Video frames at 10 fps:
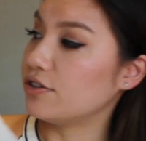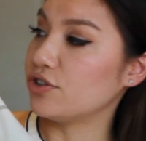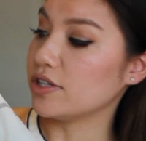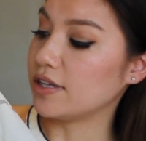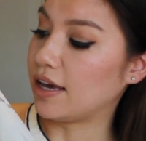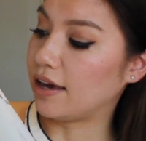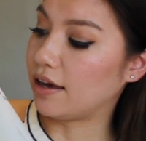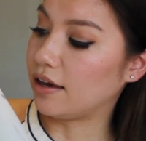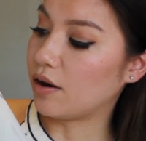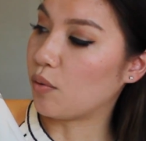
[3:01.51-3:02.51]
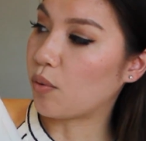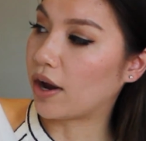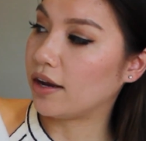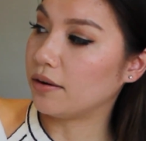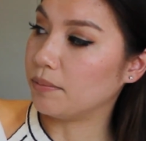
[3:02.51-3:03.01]
just a
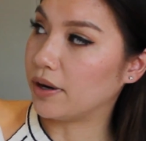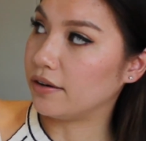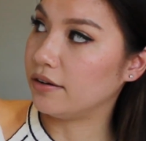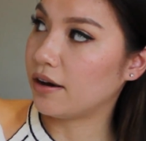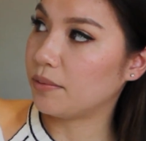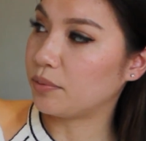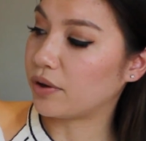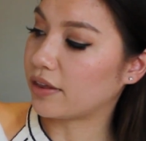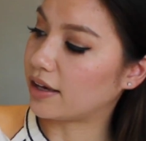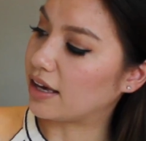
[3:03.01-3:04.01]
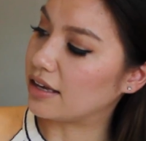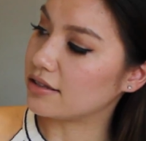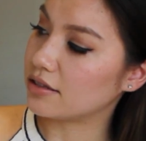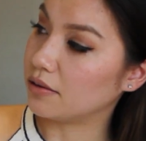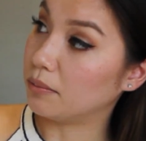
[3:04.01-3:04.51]
white button-up with, I
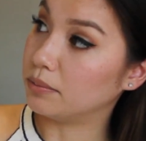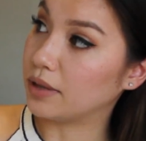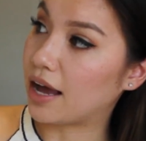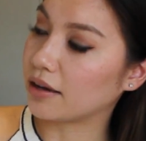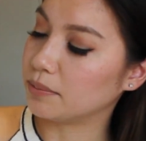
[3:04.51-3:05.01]
guess, black